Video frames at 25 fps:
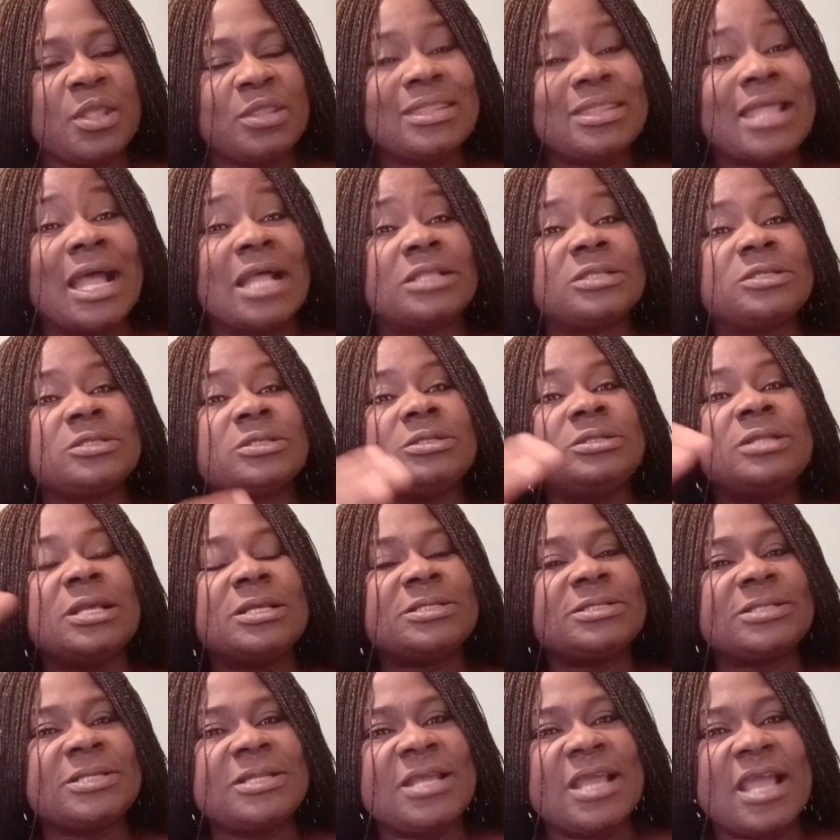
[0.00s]
That's the
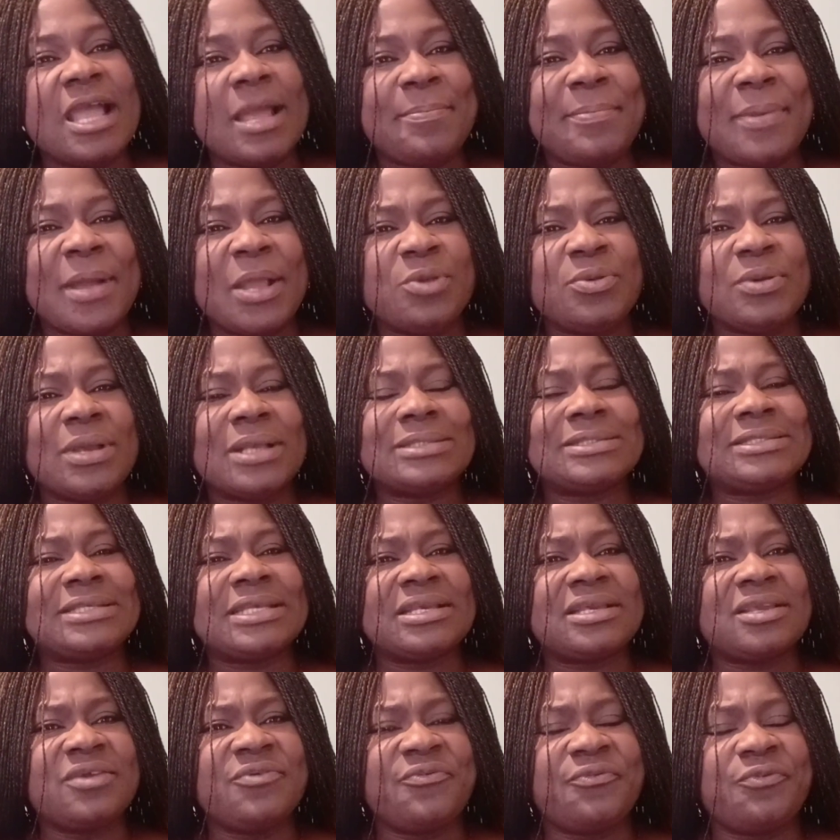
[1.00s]
destiny helper you are
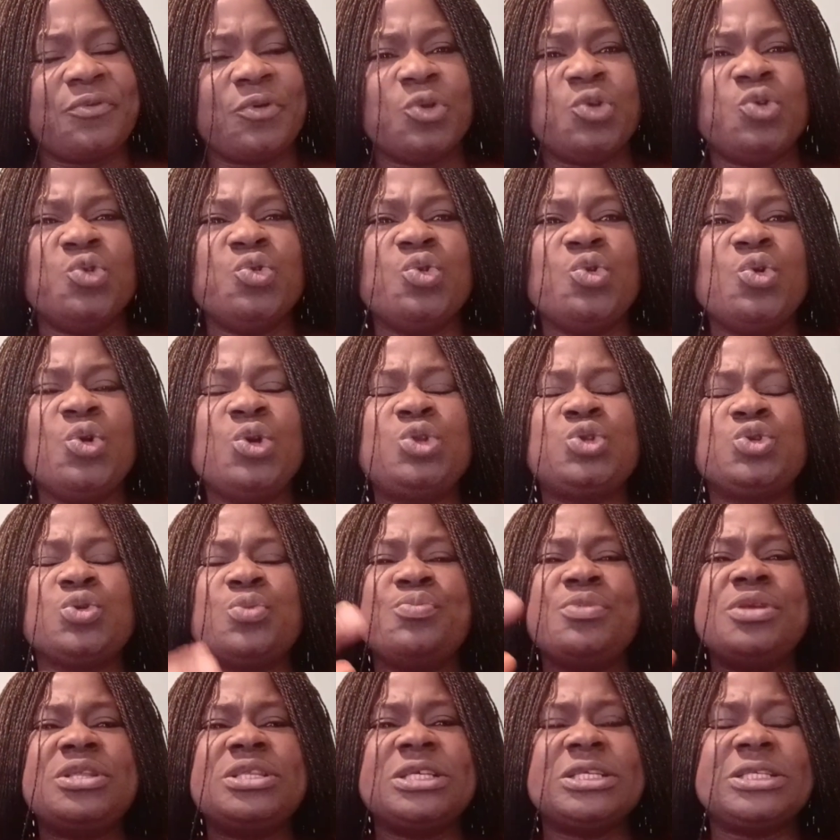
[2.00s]
seeking for. You're going to
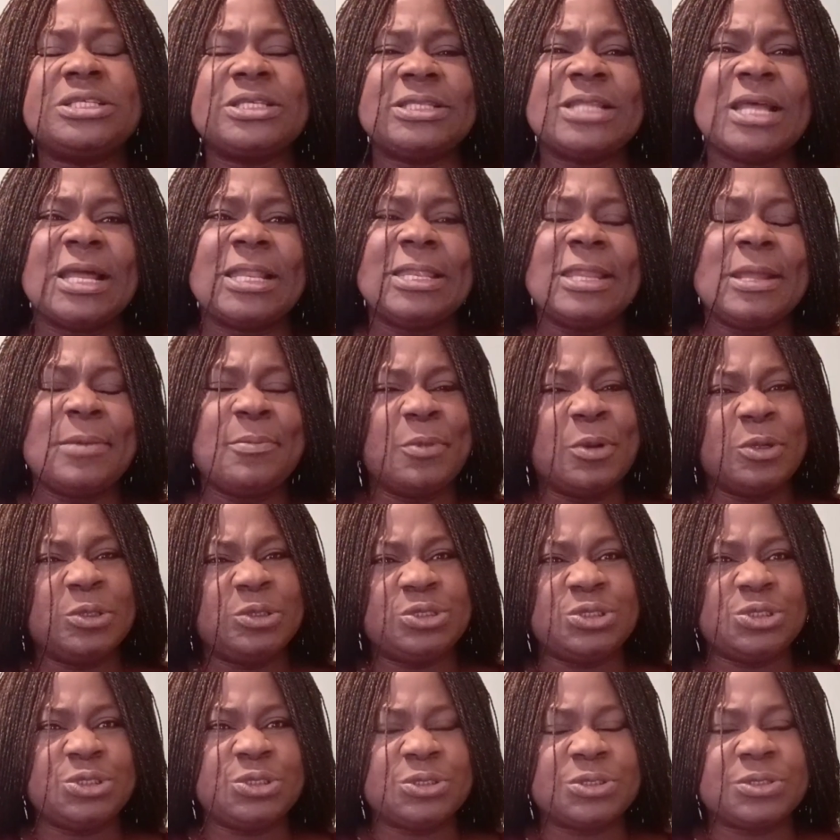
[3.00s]
meet it in the name of
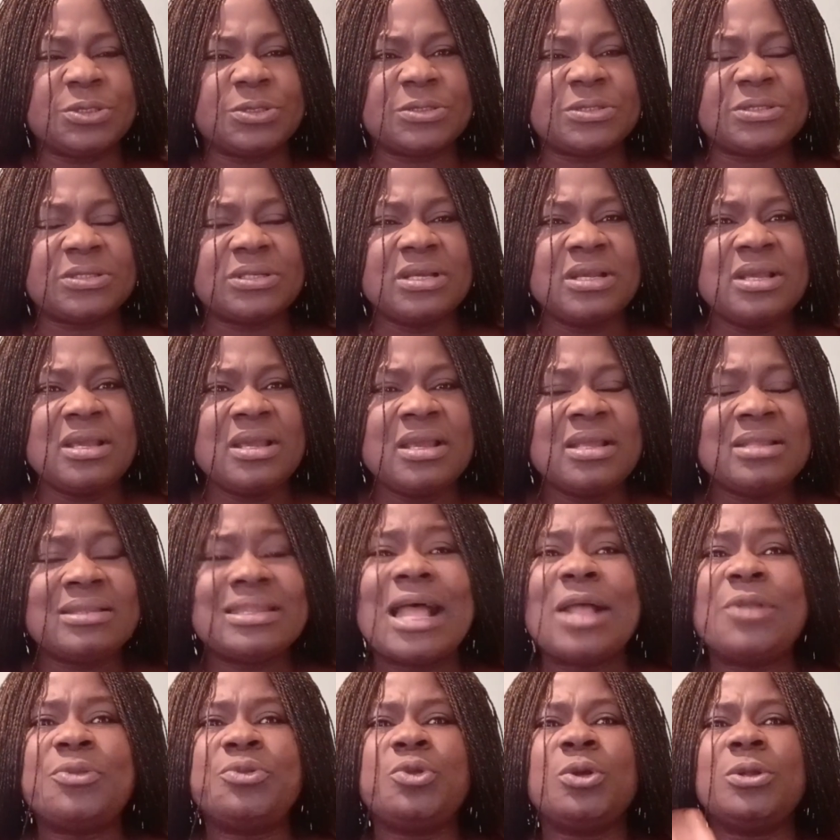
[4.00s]
Jesus.
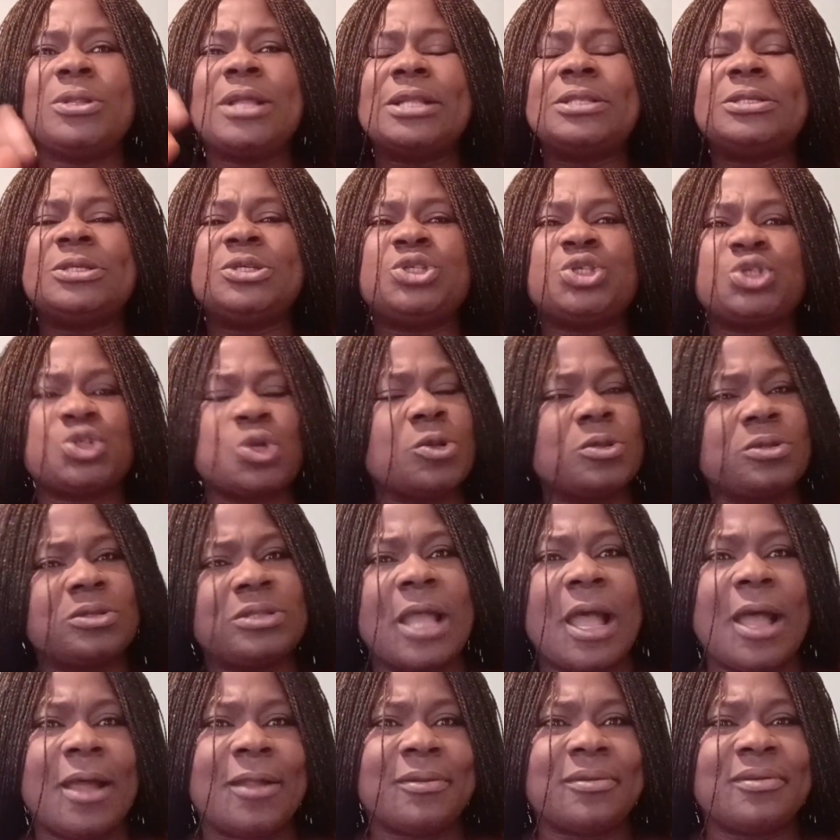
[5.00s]
That door that is shut
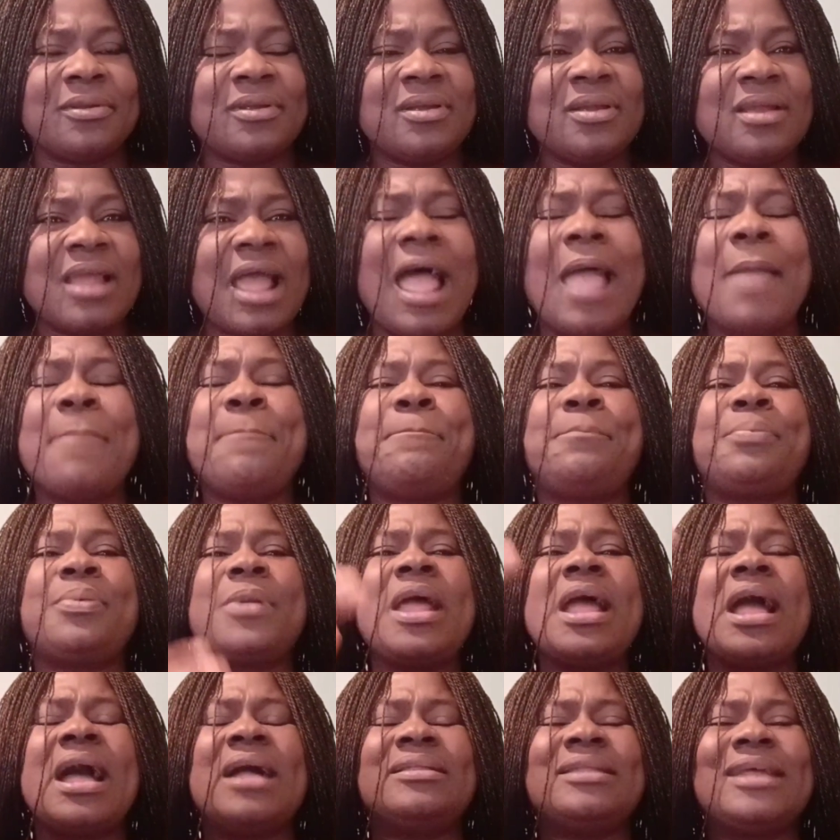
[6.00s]
down, I
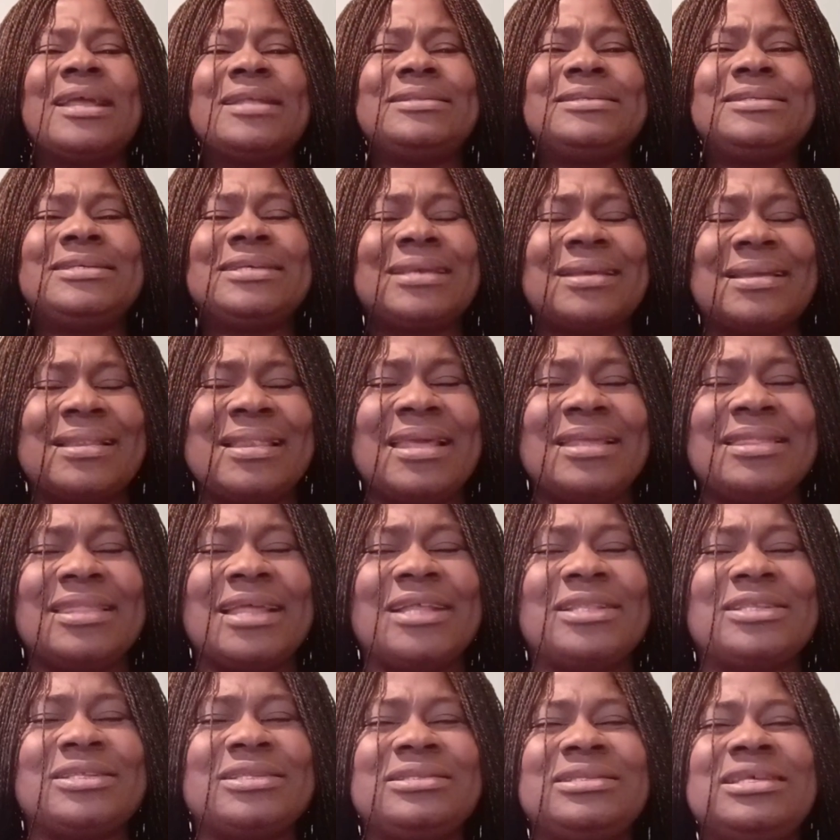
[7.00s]
pray and I declare
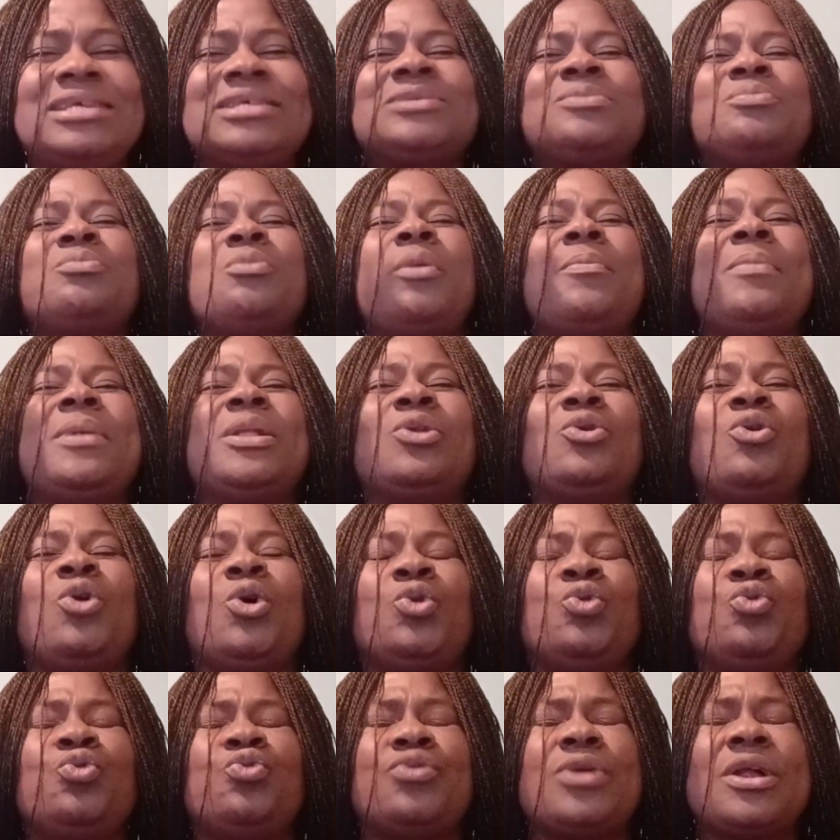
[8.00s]
that this moment
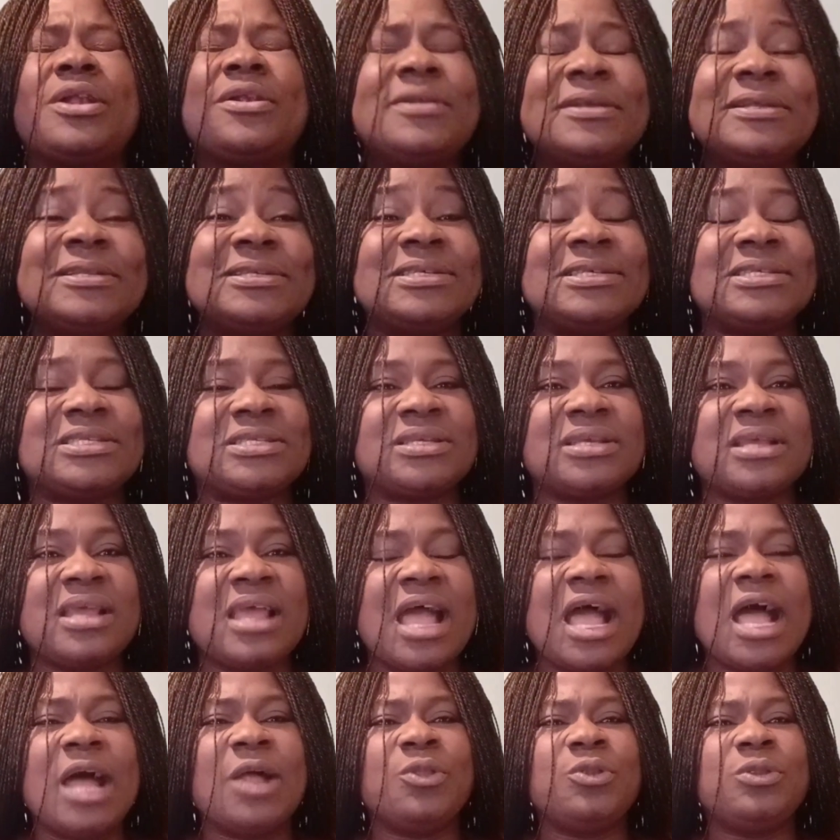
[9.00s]
God will release it
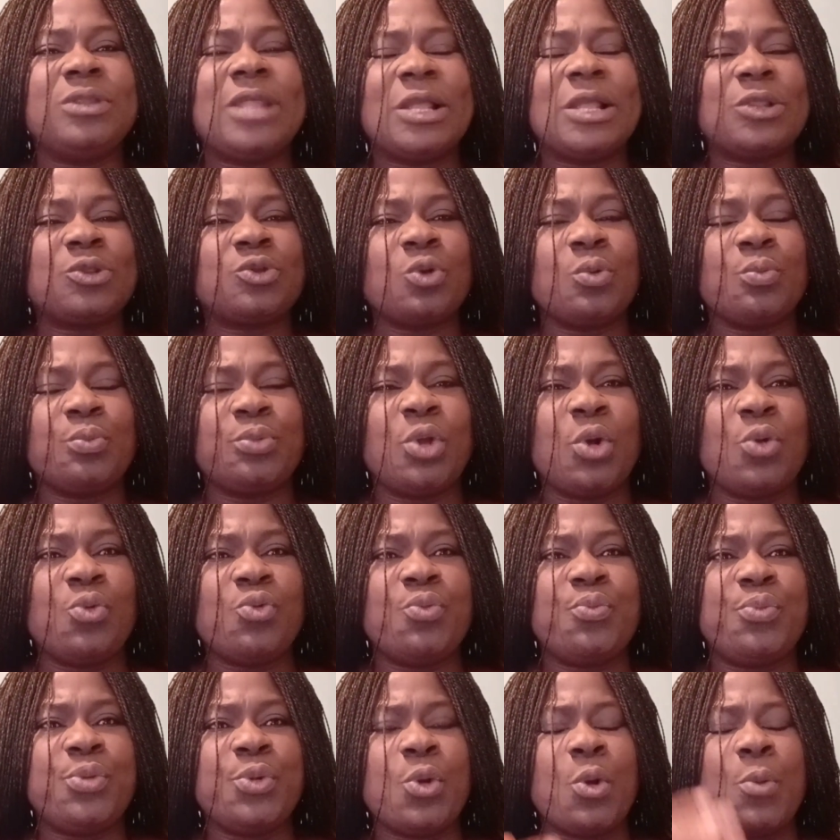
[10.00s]
and that door
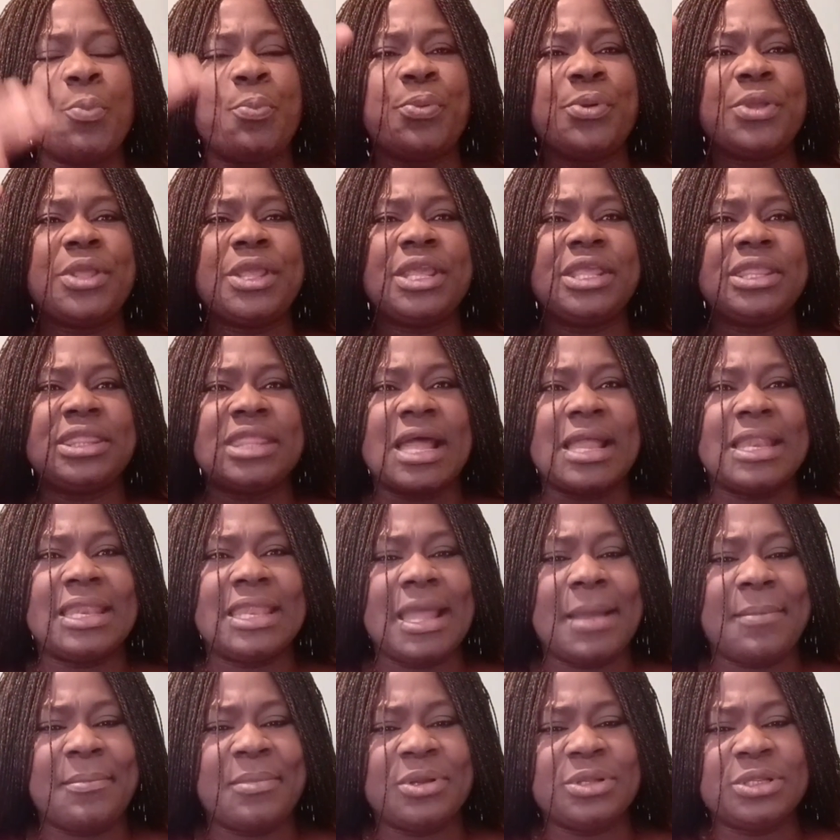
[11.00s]
will be open in the
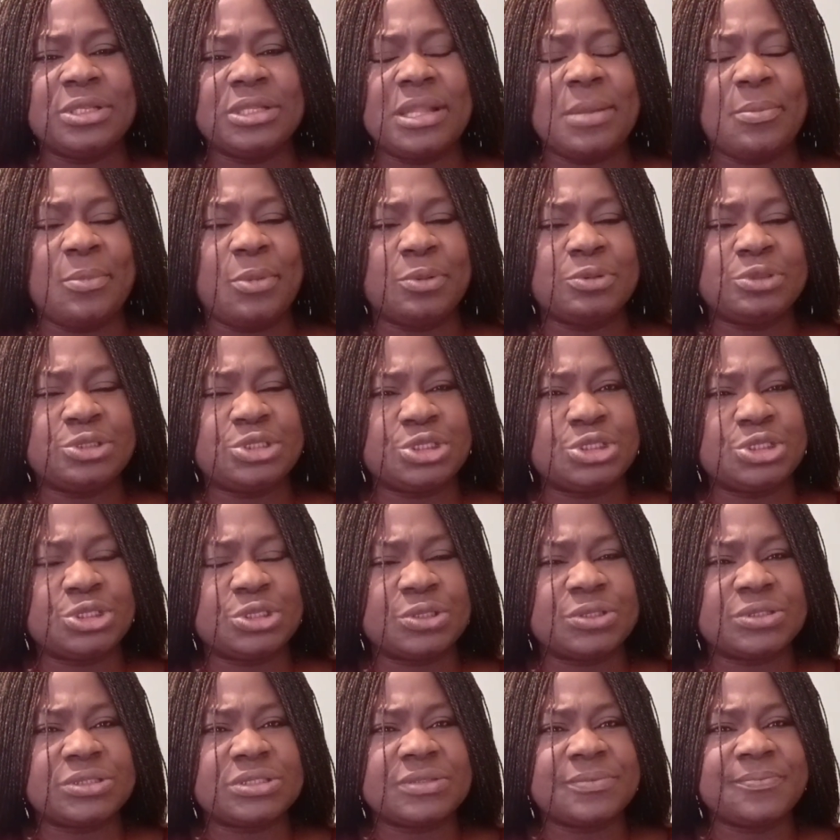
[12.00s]
name, name of
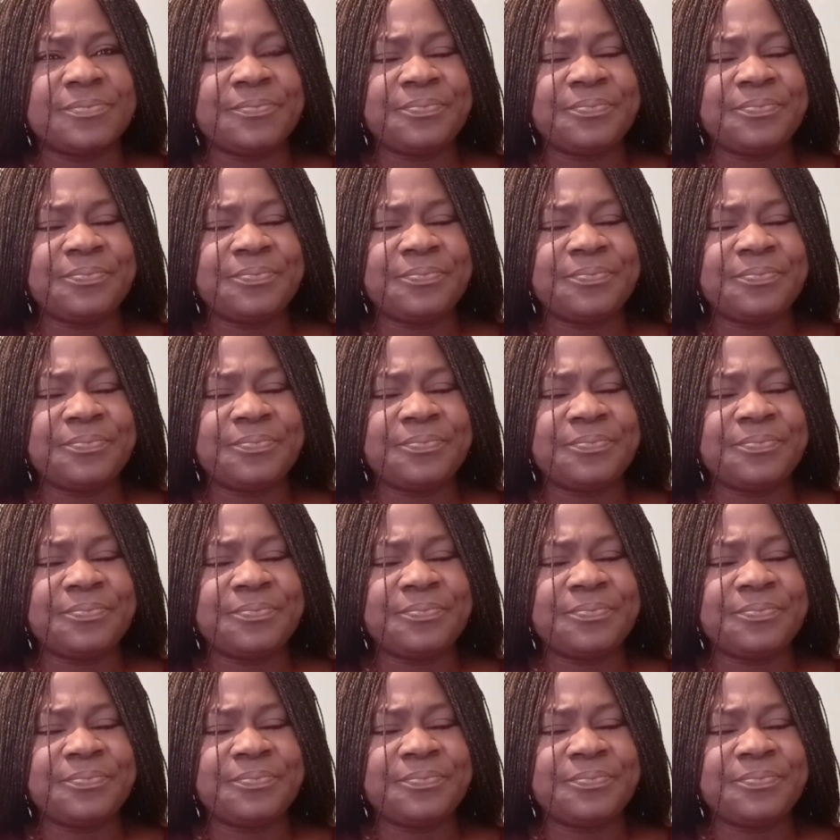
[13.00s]
Jesus.